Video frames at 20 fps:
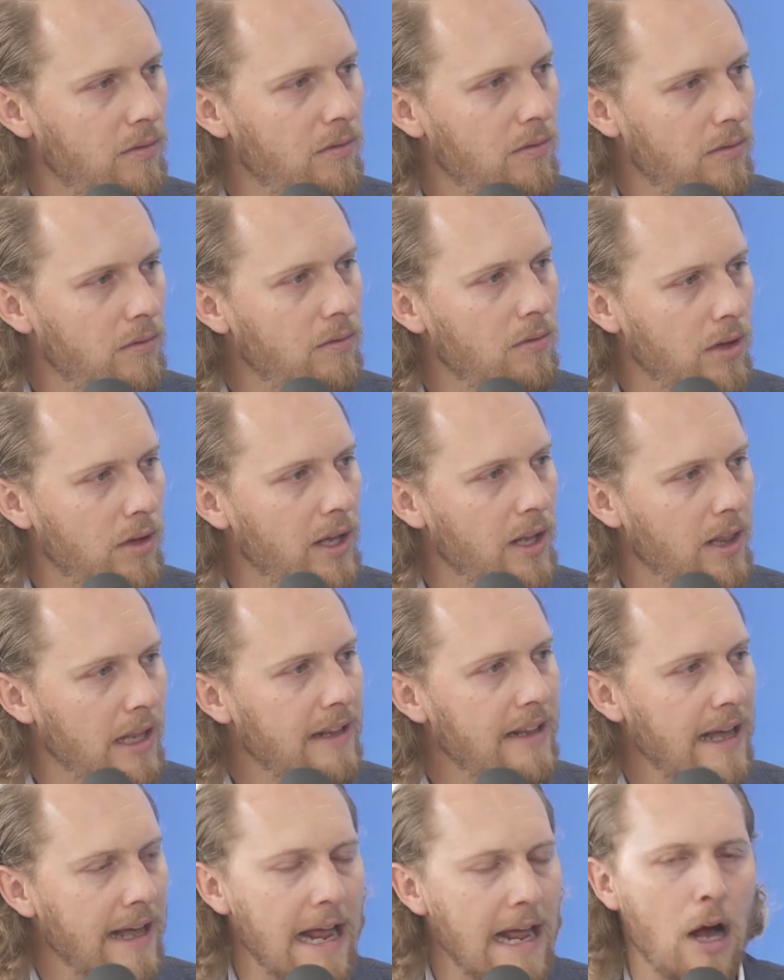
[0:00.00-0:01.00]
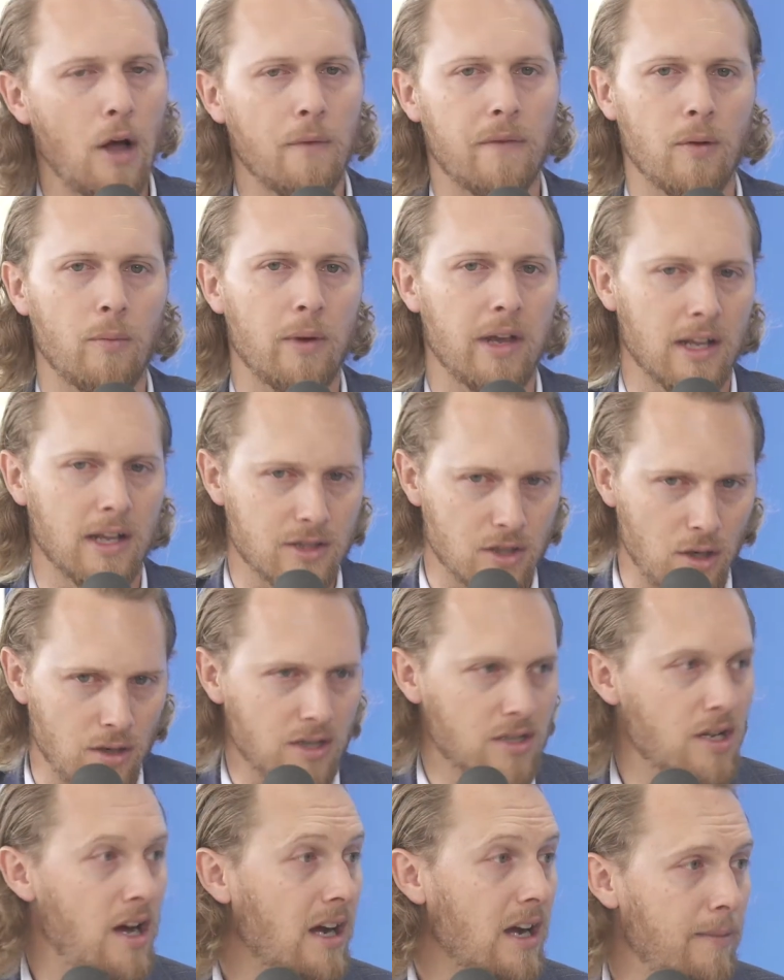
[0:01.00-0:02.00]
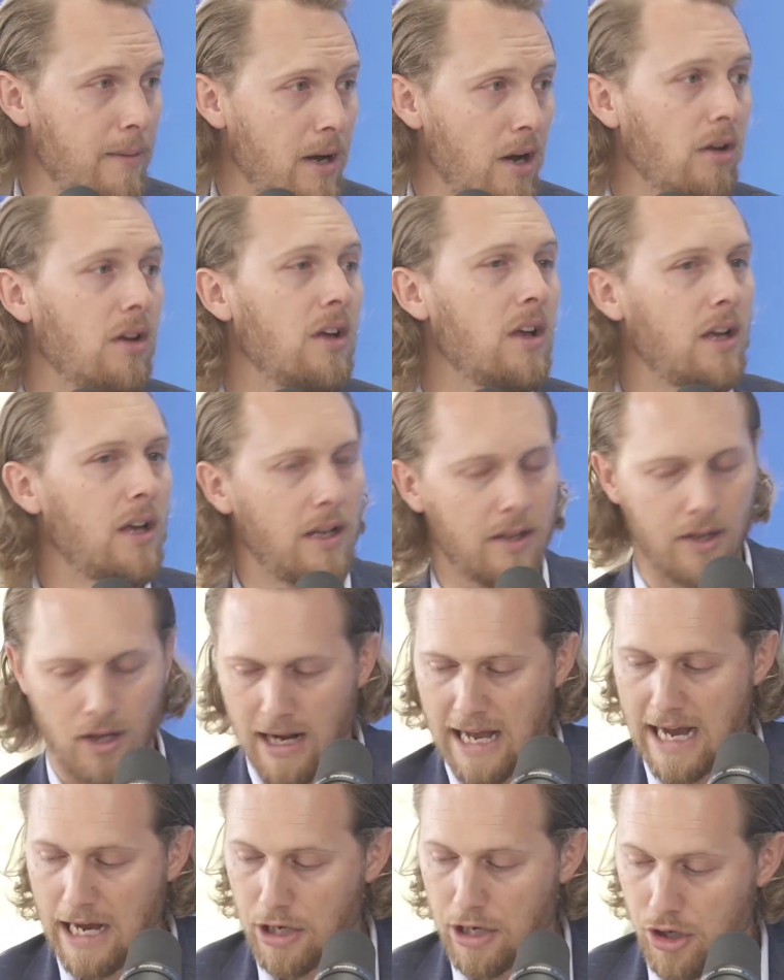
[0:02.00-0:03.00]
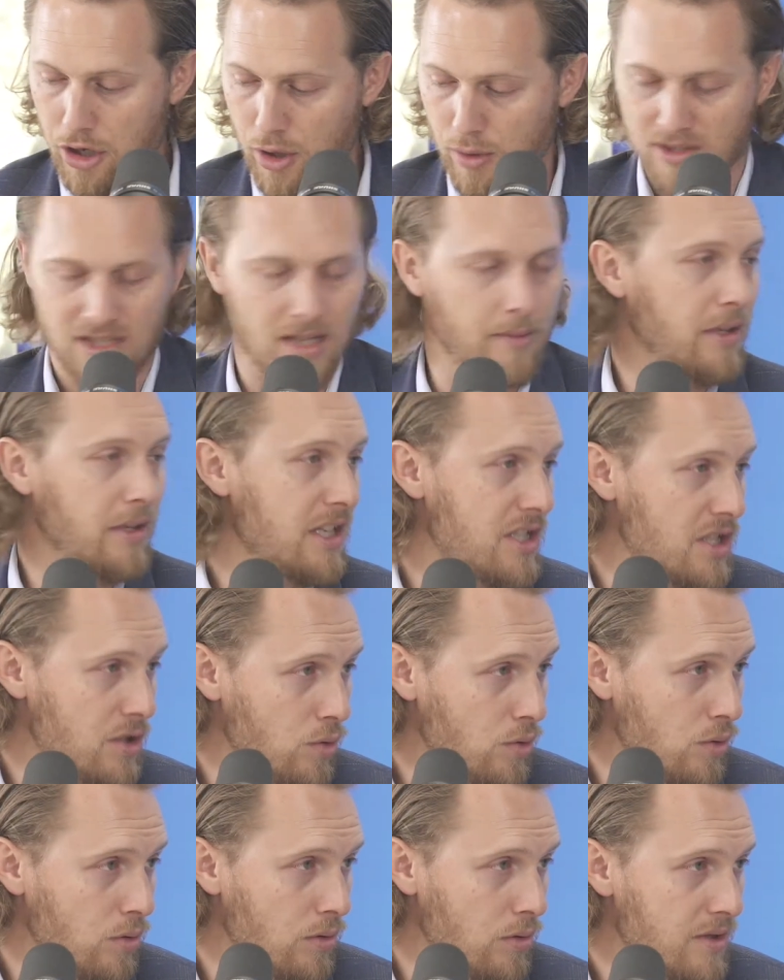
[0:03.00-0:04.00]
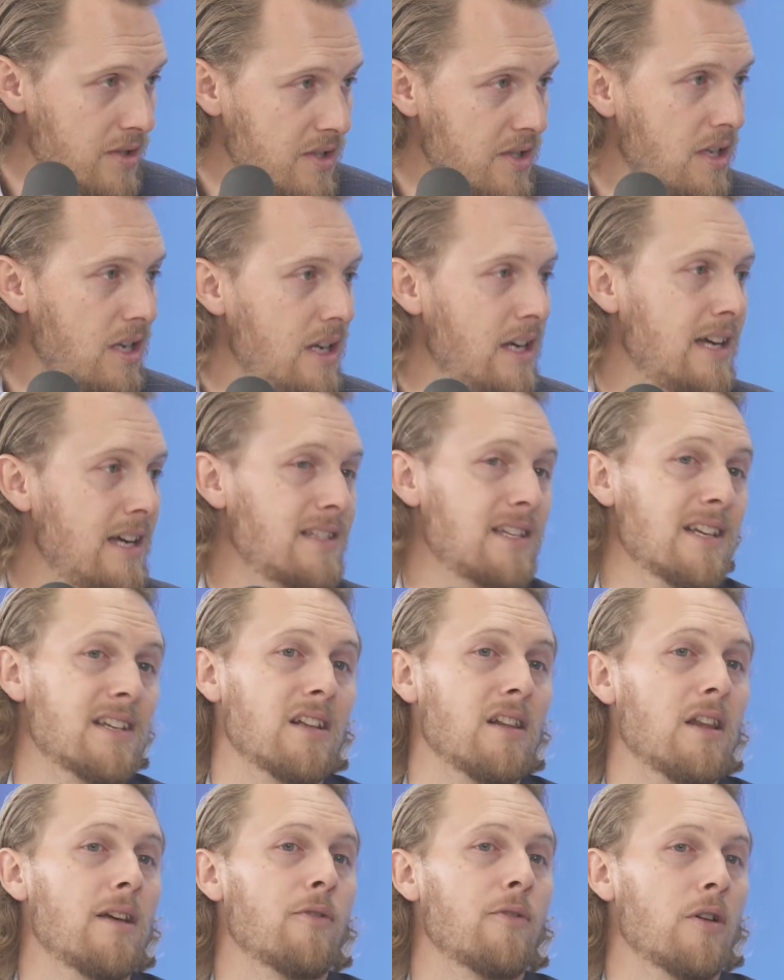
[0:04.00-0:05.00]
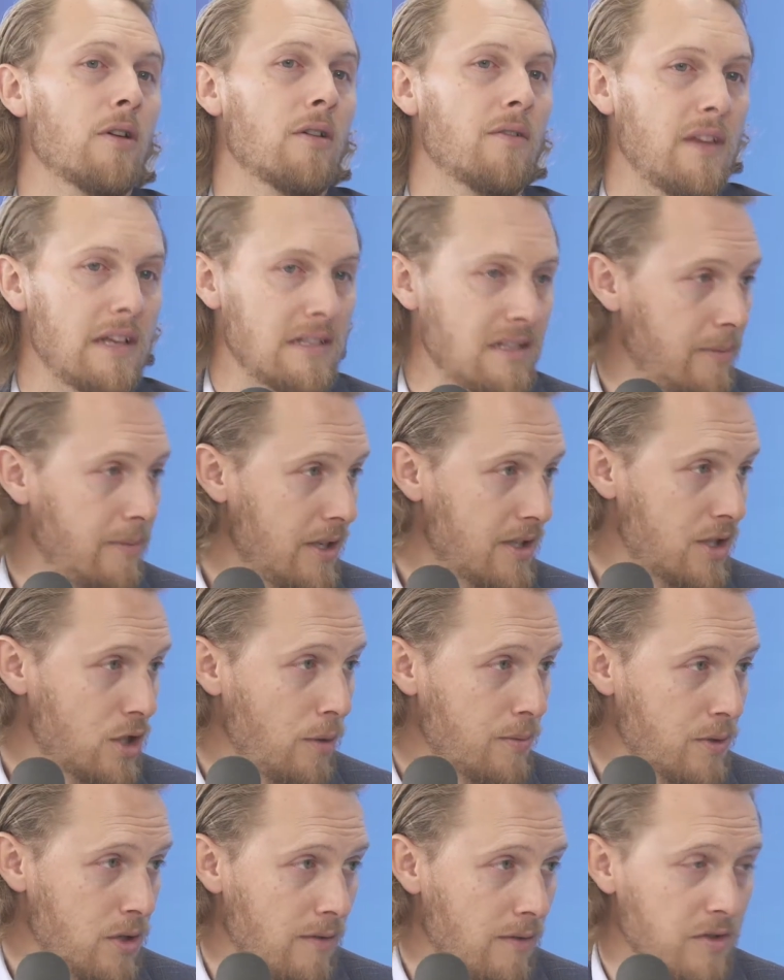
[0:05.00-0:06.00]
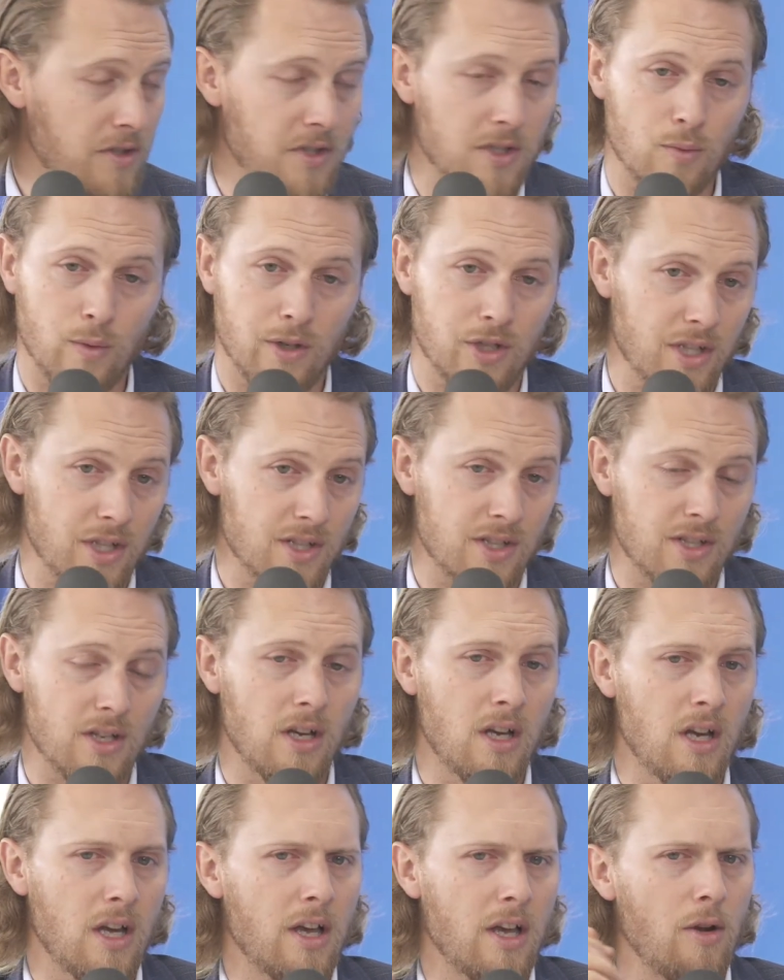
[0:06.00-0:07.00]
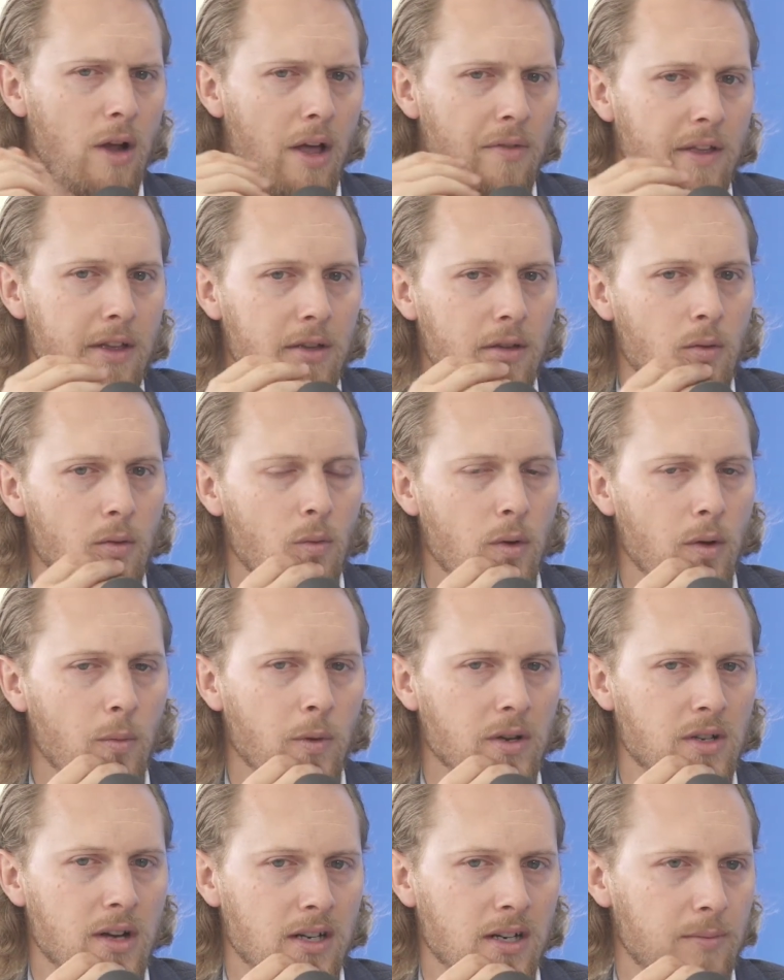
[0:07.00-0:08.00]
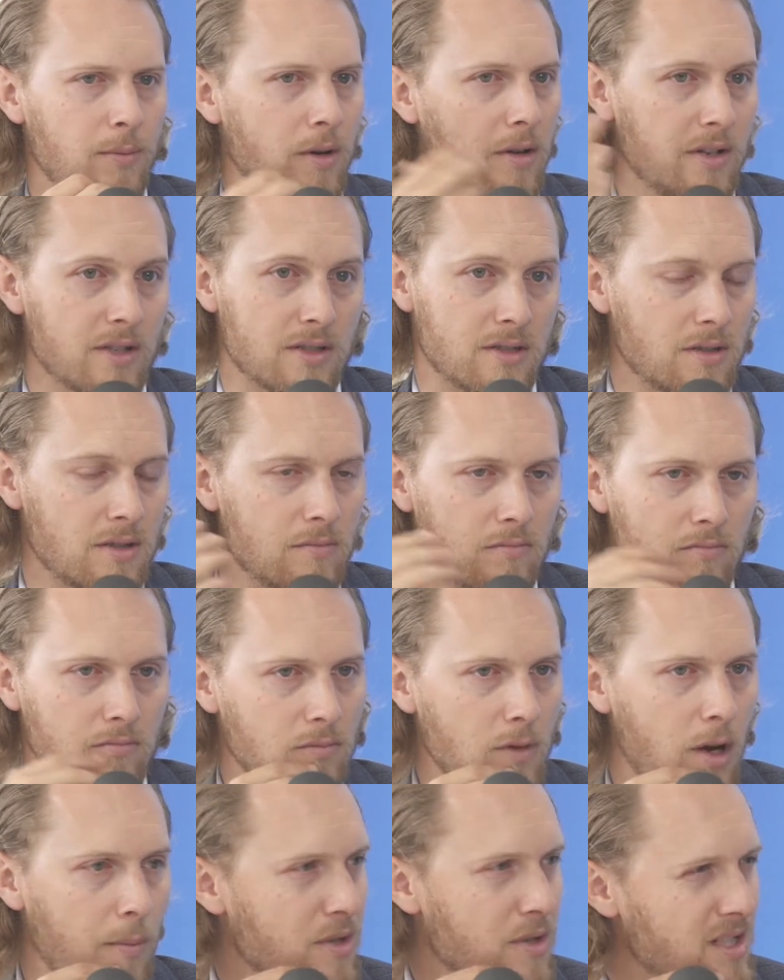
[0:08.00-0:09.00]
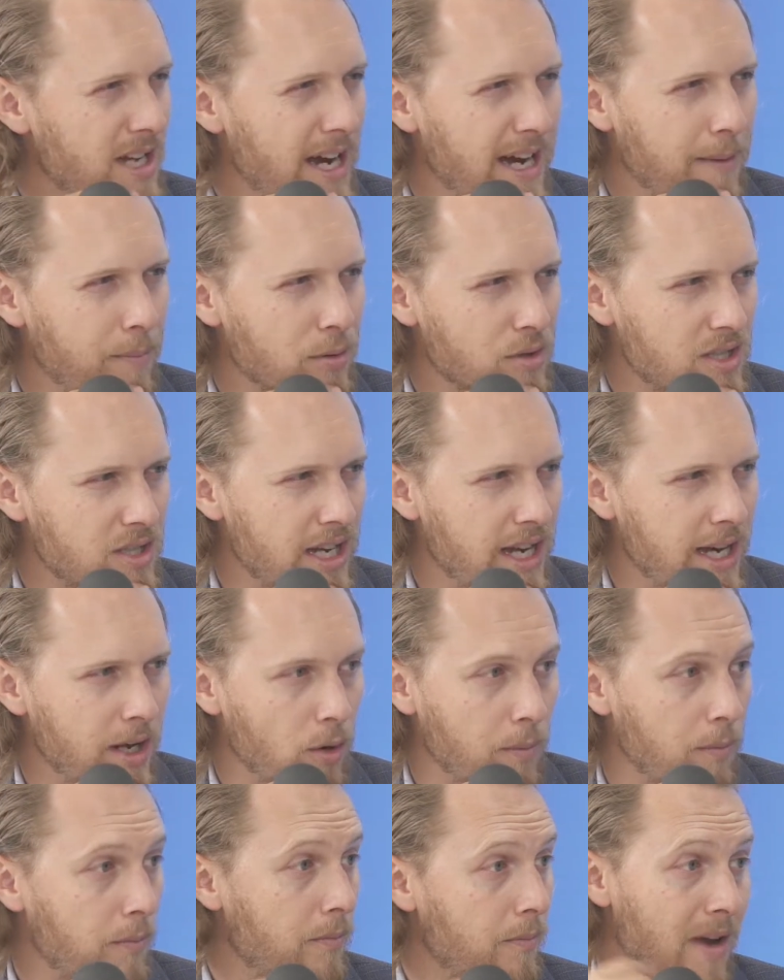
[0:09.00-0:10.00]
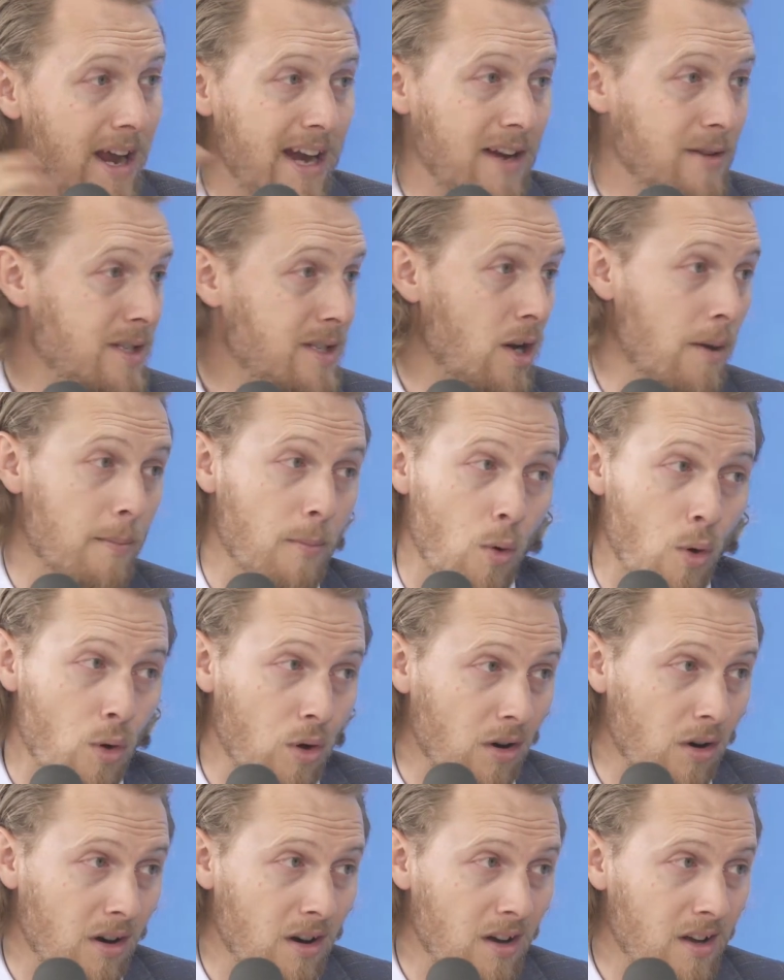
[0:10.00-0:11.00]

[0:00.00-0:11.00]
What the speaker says: really laid that out, then we can start to talk about how you use some of these tools to deliver these limited scope services, which is I think we talked about is almost 90% or more,